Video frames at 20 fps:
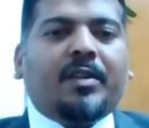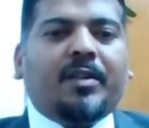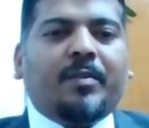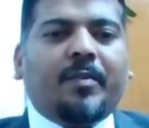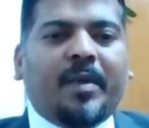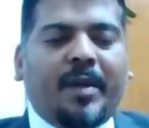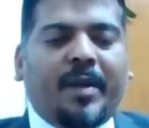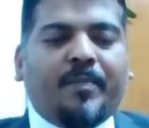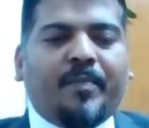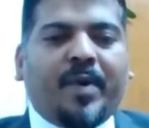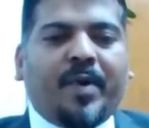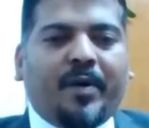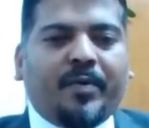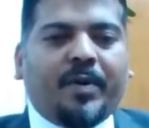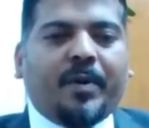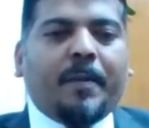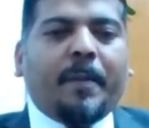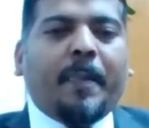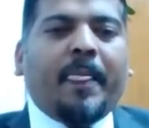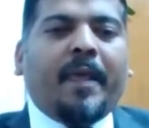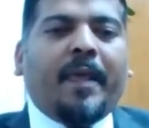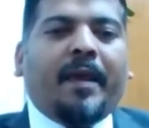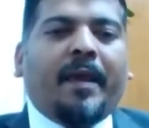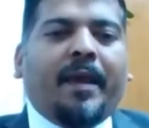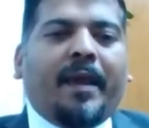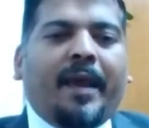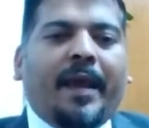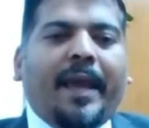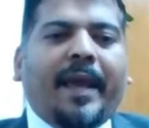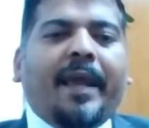the manpower,
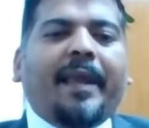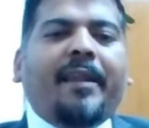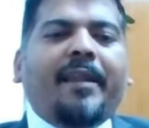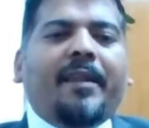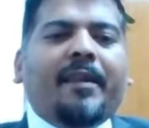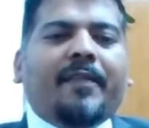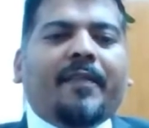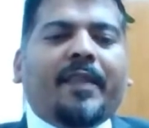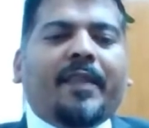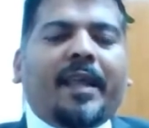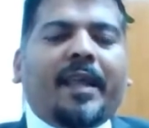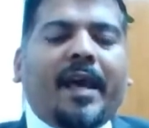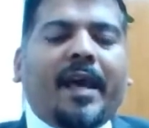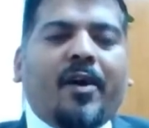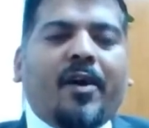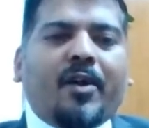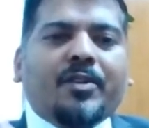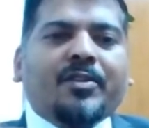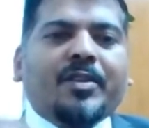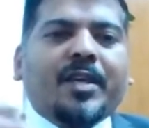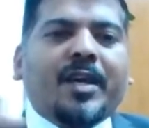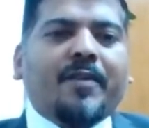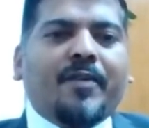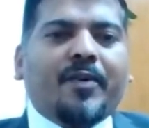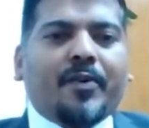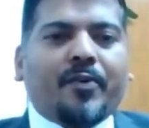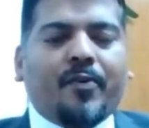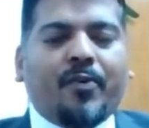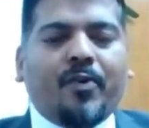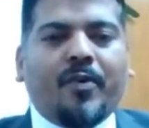and then I also have
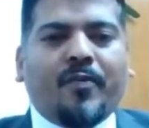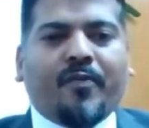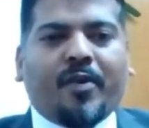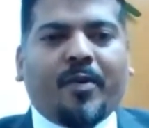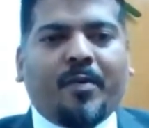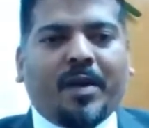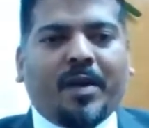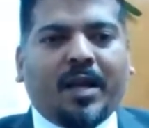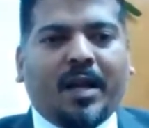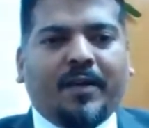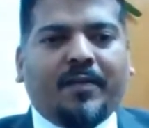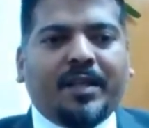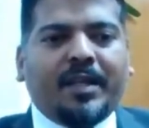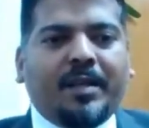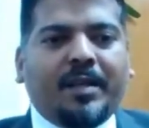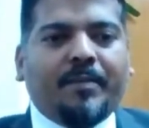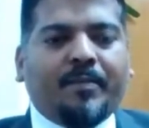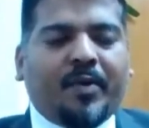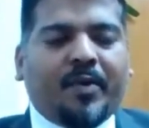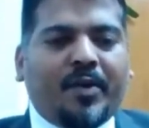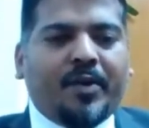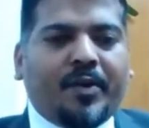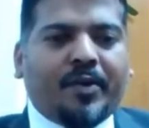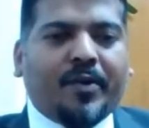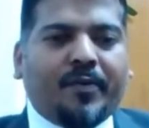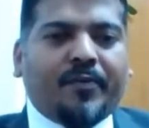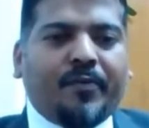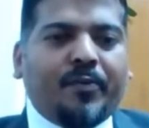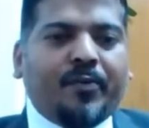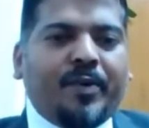a role from a governing
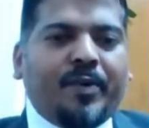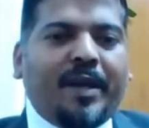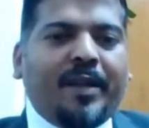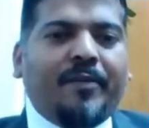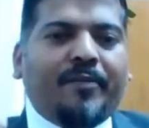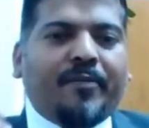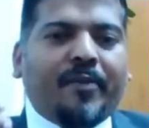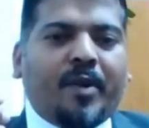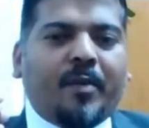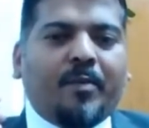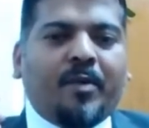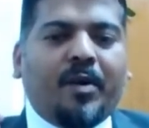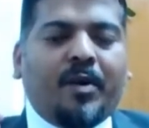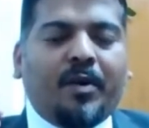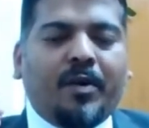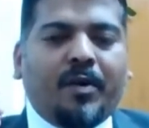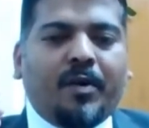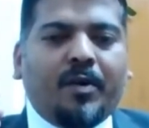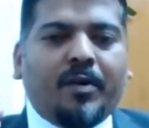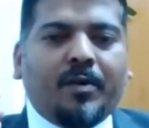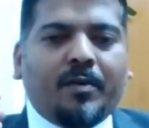point of view and from a